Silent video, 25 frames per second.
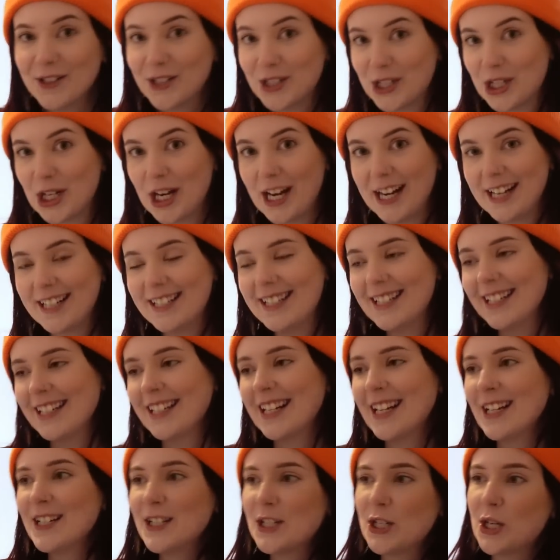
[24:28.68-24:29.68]
sheet
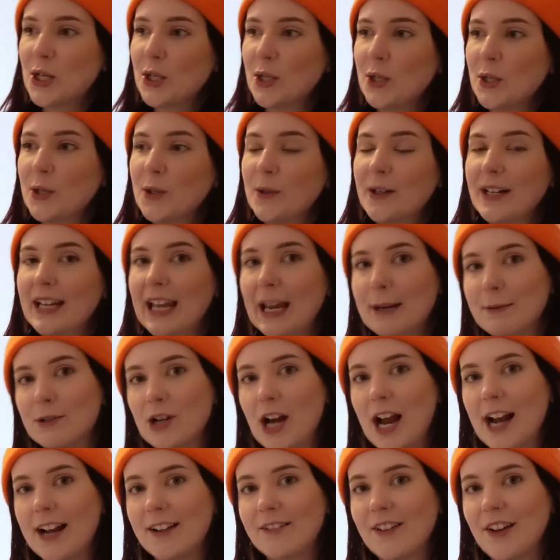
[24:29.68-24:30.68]
to keep
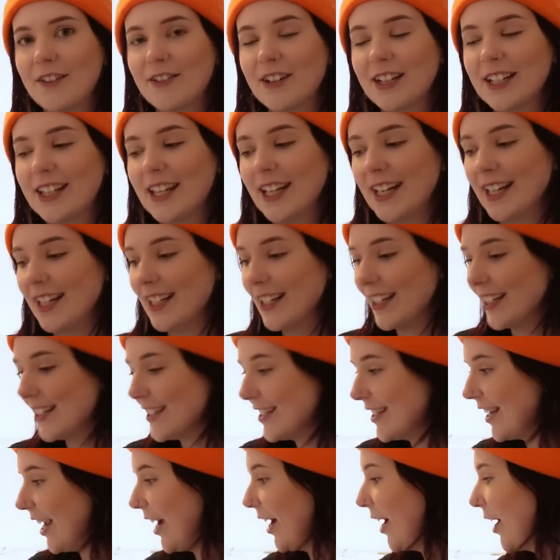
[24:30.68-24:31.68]
track of everything.
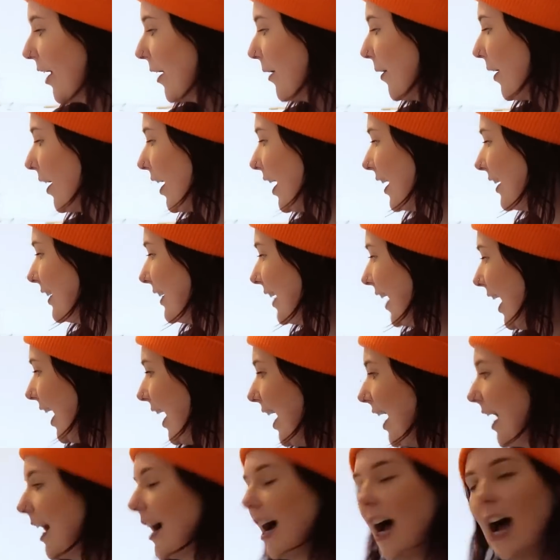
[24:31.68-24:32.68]
So
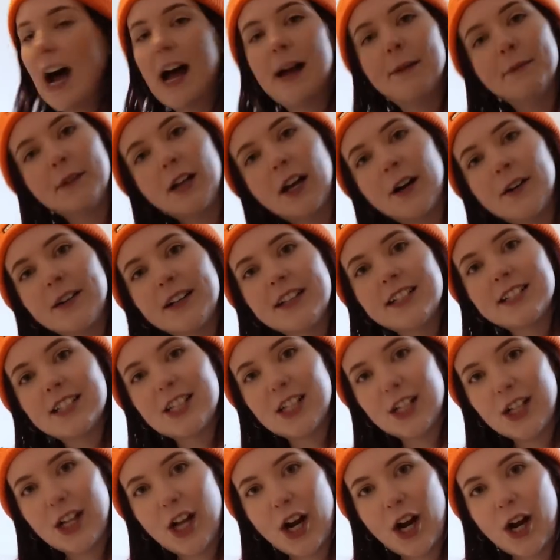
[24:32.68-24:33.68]
yeah, I'm going
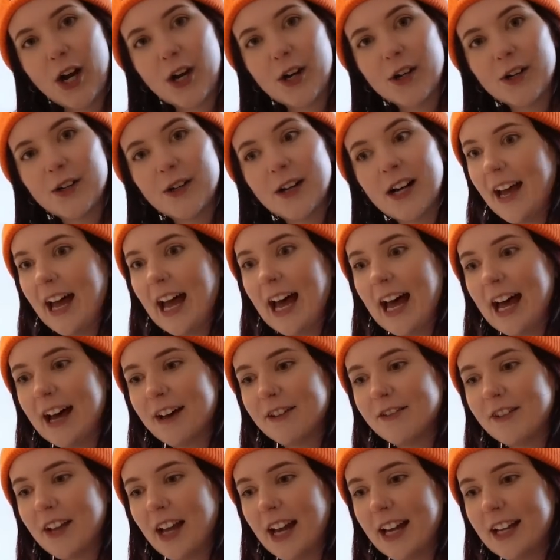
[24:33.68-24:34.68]
to go
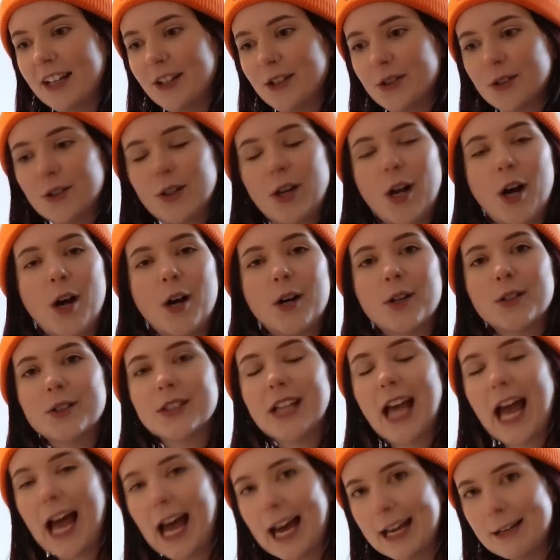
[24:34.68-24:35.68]
have a good old
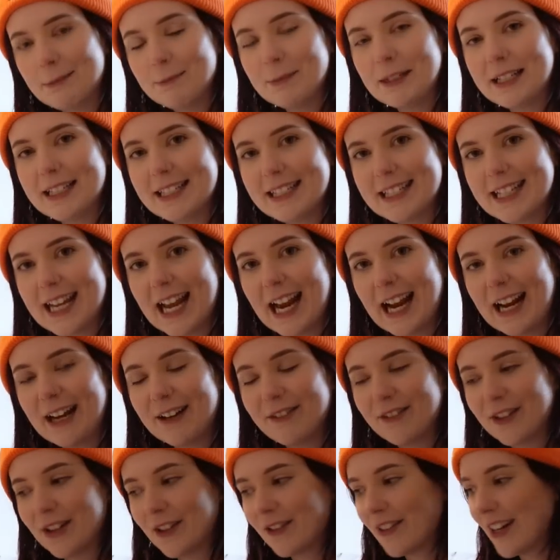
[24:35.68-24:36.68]
admin day
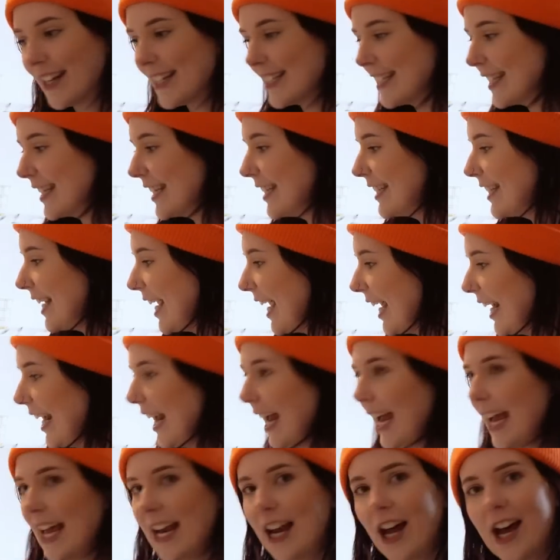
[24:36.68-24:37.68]
for the rest of the day,
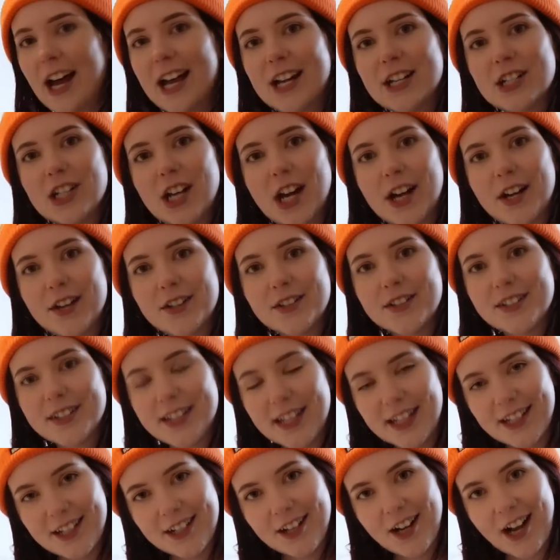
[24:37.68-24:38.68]
and I shall
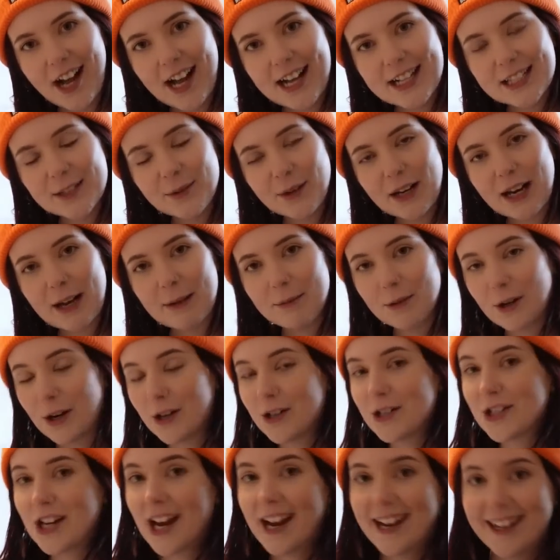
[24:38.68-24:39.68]
see you guys when I'm
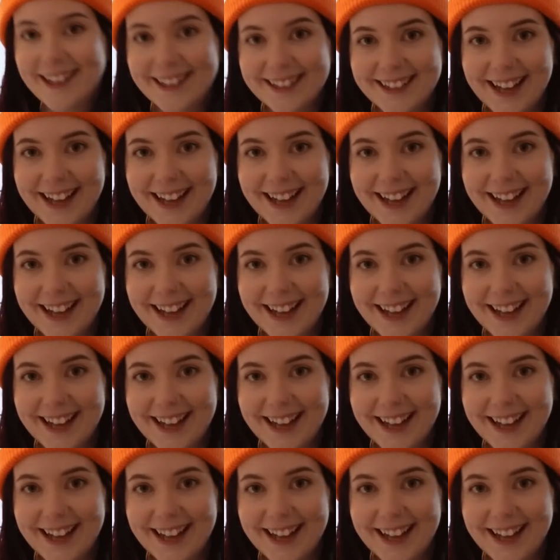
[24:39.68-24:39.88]
crocheting